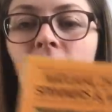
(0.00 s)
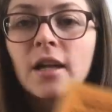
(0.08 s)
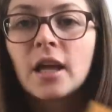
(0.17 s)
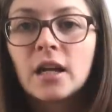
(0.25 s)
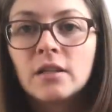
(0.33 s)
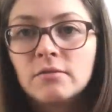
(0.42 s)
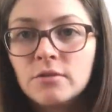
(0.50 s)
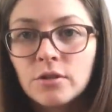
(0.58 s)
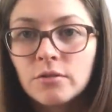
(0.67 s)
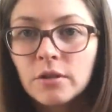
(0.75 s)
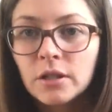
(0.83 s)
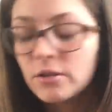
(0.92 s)
Again,
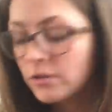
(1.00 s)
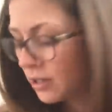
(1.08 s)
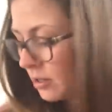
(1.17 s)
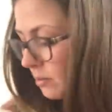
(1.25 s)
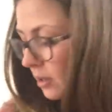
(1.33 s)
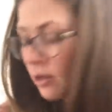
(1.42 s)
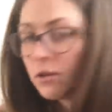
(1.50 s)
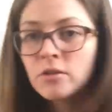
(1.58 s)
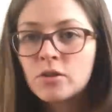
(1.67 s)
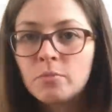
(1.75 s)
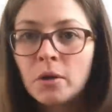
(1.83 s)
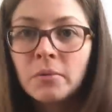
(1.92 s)
don't really use this one either.
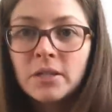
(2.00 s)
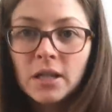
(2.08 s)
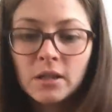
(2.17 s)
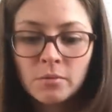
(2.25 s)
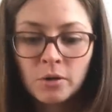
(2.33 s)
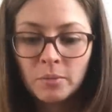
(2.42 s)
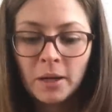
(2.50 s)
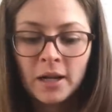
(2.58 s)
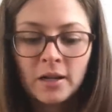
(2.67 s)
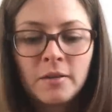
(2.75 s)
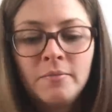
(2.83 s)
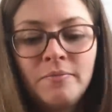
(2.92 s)
Should probably take them all
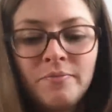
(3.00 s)
back.